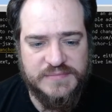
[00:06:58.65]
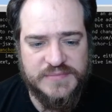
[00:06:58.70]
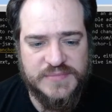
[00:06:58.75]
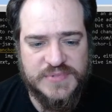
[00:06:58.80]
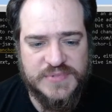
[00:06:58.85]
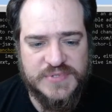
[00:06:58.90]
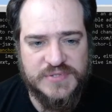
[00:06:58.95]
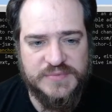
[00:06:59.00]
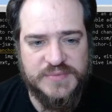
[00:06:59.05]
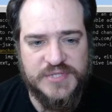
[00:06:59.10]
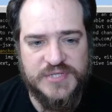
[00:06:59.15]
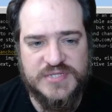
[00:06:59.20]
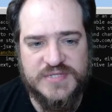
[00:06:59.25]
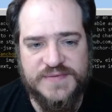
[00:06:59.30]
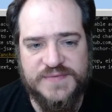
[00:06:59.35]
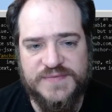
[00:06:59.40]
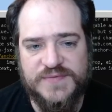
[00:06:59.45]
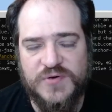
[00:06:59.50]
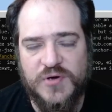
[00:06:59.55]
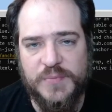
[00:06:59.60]
So because
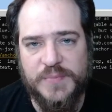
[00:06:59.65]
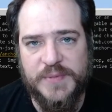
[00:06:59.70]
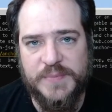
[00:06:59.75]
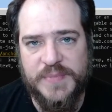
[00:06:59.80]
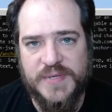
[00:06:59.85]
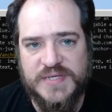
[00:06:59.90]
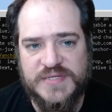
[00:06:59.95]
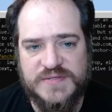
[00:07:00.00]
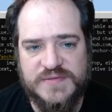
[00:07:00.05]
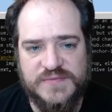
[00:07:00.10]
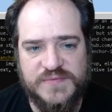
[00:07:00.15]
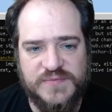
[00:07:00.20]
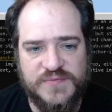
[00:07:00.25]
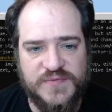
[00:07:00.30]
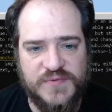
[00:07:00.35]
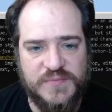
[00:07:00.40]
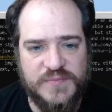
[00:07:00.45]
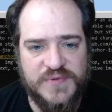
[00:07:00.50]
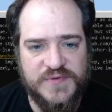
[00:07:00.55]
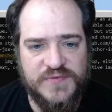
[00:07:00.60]
I've copy pasted
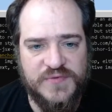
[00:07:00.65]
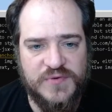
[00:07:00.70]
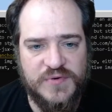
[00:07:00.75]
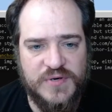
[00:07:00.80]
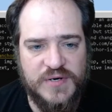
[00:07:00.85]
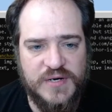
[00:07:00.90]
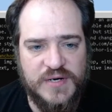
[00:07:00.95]
from before,